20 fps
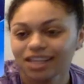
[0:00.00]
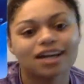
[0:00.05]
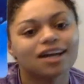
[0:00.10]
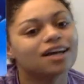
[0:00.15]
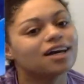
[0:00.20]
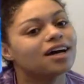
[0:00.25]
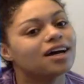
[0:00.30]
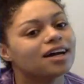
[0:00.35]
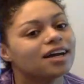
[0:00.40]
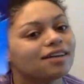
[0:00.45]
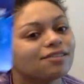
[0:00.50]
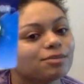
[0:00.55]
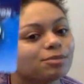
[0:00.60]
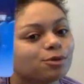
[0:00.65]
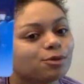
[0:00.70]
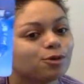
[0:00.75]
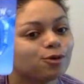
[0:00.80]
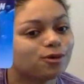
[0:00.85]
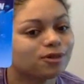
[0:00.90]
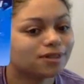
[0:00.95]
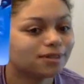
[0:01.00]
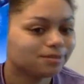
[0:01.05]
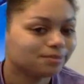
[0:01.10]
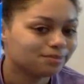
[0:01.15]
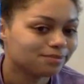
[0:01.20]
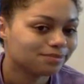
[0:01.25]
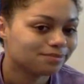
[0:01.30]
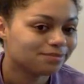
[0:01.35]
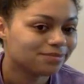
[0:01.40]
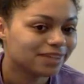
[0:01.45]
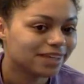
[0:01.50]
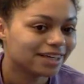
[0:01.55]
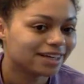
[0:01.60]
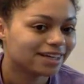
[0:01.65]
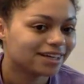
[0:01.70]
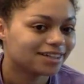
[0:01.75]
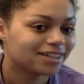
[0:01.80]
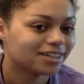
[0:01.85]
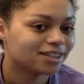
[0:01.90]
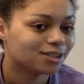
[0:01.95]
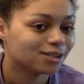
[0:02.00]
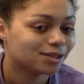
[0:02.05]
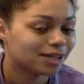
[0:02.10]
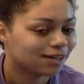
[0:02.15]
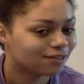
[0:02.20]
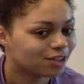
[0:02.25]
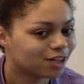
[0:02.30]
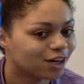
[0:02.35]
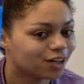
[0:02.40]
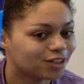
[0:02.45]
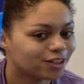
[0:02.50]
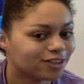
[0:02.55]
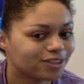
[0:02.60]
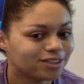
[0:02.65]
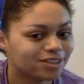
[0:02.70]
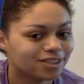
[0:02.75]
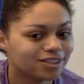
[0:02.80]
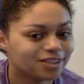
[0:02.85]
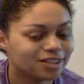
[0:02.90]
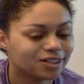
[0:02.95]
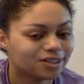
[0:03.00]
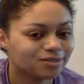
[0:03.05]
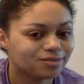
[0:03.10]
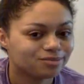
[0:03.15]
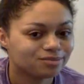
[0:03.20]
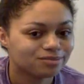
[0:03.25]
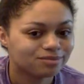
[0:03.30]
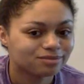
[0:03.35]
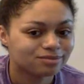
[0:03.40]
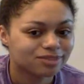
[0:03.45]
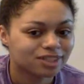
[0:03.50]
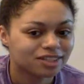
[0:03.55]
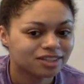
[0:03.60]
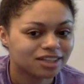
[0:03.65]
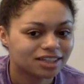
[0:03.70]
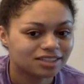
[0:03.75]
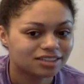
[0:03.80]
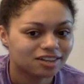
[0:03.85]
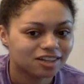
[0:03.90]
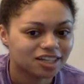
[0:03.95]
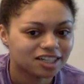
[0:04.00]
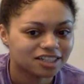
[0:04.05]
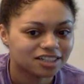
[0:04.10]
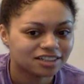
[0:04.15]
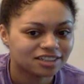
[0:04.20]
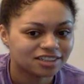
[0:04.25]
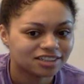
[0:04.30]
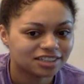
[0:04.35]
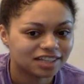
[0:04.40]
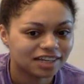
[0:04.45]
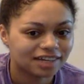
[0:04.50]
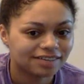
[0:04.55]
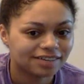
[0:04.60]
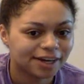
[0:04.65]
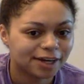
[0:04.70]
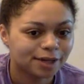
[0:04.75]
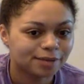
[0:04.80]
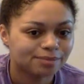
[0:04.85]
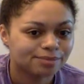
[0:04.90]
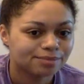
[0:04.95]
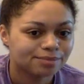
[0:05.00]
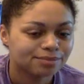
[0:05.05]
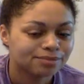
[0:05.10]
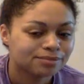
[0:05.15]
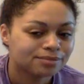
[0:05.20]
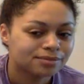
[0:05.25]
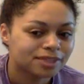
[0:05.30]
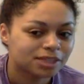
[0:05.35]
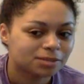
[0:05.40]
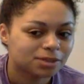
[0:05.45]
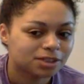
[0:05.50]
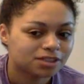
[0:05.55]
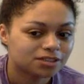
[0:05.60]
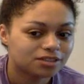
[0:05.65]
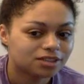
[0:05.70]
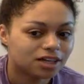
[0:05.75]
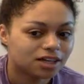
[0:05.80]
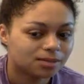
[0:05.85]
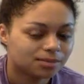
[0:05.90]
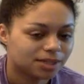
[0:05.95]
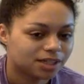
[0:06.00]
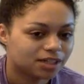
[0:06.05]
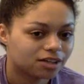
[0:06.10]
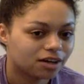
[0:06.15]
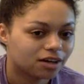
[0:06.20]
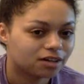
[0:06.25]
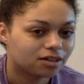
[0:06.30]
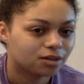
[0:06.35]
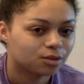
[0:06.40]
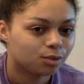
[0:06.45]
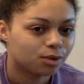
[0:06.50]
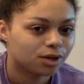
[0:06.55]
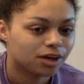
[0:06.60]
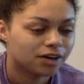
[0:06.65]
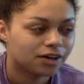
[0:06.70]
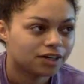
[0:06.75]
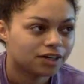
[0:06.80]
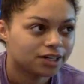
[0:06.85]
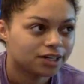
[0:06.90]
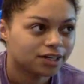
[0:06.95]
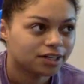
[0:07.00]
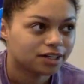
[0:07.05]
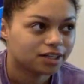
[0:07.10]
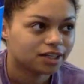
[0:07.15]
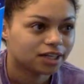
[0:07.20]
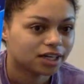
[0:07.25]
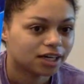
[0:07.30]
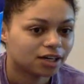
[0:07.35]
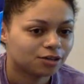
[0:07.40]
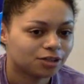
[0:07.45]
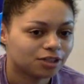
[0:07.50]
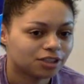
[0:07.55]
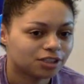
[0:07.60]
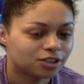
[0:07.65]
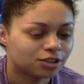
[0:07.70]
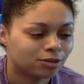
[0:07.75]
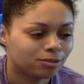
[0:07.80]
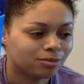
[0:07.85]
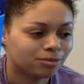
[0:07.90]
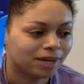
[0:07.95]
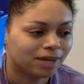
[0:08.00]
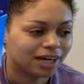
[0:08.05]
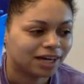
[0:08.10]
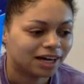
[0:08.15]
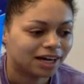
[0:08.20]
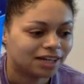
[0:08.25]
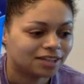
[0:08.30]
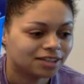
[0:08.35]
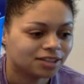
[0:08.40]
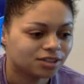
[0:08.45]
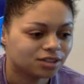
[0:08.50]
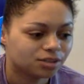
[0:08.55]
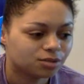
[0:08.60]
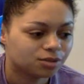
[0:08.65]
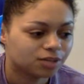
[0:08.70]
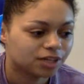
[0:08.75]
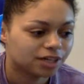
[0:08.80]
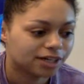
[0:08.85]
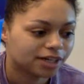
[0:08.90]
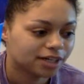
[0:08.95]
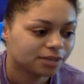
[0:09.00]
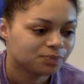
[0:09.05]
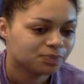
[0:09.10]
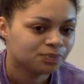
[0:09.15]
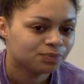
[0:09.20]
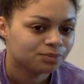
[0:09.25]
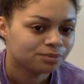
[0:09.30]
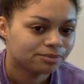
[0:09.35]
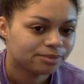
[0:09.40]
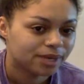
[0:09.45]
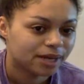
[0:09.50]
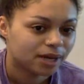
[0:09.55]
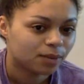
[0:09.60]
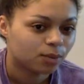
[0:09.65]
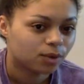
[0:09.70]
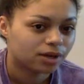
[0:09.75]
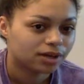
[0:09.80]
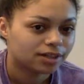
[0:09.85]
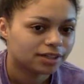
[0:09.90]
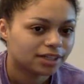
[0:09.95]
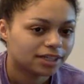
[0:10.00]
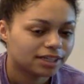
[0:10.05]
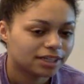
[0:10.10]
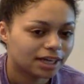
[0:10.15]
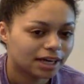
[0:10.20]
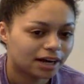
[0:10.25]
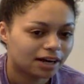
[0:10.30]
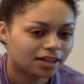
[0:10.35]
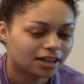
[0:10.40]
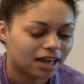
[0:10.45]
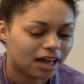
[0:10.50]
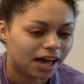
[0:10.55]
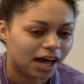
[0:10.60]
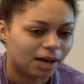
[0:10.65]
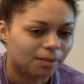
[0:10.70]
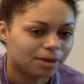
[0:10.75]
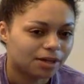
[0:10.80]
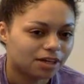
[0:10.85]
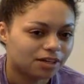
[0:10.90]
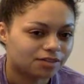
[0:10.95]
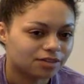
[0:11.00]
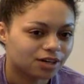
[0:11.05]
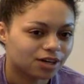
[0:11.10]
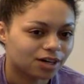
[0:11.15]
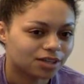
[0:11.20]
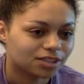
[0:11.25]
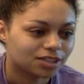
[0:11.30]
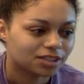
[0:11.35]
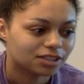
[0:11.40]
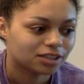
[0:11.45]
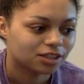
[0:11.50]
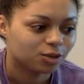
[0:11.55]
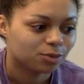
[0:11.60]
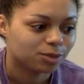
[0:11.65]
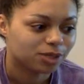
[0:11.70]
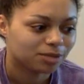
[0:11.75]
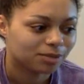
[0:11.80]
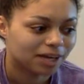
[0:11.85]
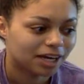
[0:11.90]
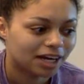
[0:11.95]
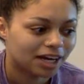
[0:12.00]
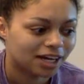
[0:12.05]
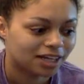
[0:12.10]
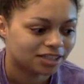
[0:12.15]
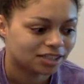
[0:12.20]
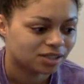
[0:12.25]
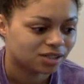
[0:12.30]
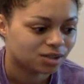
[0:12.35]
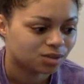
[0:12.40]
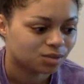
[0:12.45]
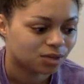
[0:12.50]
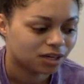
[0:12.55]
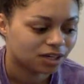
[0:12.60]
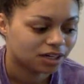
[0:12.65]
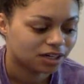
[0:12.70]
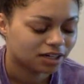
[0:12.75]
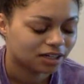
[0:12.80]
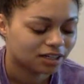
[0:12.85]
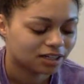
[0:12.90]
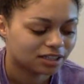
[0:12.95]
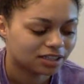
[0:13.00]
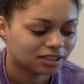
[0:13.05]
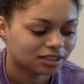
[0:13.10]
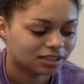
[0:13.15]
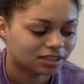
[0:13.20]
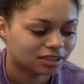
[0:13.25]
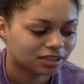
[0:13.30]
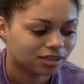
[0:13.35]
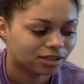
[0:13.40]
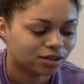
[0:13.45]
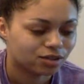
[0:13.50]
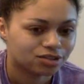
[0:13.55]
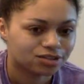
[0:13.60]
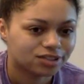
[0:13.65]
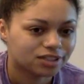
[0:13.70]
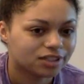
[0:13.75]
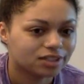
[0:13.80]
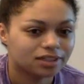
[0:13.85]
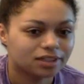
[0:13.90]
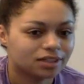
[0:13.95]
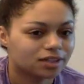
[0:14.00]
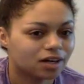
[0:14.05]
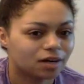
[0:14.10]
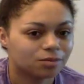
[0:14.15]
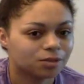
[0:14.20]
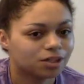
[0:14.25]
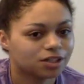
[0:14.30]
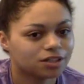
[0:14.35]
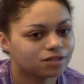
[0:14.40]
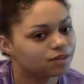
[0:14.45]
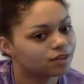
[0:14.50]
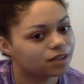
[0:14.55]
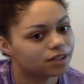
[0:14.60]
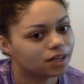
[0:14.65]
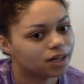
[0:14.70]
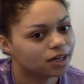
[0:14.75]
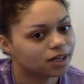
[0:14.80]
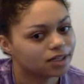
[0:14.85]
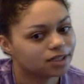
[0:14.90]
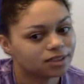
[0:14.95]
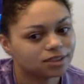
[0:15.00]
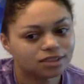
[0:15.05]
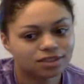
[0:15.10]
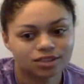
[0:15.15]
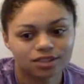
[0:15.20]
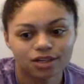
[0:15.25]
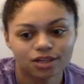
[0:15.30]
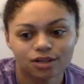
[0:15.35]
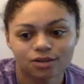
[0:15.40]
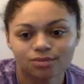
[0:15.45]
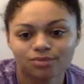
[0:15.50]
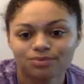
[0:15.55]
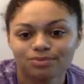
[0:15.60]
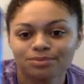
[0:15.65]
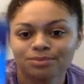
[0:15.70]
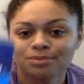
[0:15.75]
I have a pool and I don't have goggles, so that's all I needed to say, right? I'm also not a big goggle wearer. Like, I always just open my eyes under the water, but I want to, like, get out of the habit of constantly opening my eyes underwater because chlorine cannot be good for your eyes. So